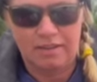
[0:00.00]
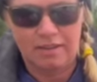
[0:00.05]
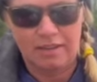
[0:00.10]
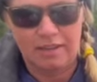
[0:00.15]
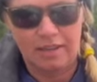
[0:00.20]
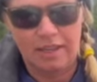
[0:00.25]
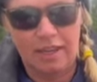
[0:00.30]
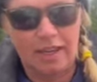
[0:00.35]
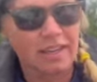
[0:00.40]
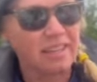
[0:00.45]

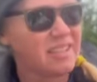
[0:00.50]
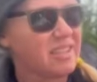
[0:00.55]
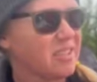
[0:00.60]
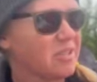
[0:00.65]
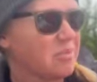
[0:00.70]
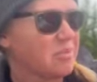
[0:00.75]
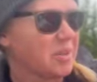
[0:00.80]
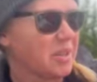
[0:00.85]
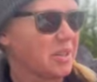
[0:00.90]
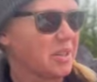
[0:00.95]
Yeah, it's
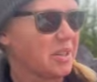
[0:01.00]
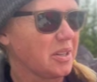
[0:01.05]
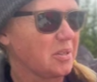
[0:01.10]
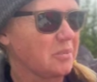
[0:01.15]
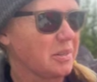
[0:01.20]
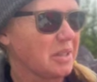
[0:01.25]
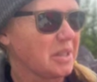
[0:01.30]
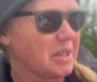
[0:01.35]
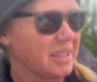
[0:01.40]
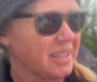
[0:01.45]
still burning on
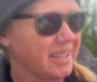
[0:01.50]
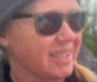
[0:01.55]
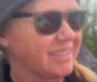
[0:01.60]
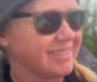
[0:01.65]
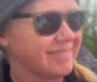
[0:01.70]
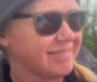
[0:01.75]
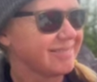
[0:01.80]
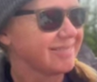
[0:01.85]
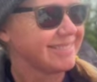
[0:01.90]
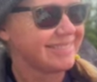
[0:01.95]
my leg.
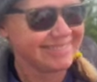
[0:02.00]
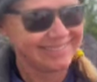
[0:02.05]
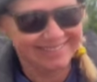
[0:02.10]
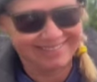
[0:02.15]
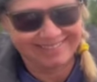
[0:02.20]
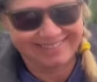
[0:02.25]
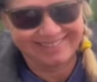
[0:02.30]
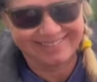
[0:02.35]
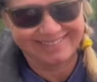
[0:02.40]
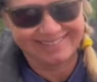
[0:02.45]

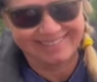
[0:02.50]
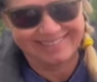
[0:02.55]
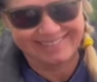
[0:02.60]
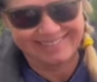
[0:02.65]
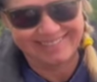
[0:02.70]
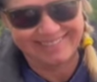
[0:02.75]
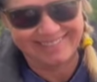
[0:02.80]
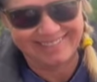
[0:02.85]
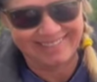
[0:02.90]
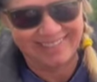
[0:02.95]

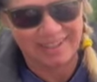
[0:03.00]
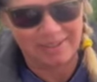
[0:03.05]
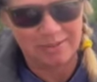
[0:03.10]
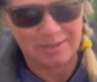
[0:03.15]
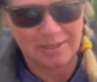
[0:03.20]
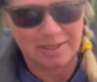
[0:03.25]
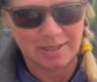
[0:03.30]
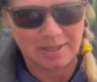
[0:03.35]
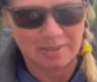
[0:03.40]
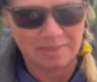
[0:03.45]
That was
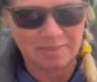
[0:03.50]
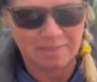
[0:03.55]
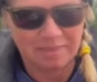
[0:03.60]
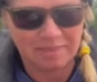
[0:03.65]
dumb.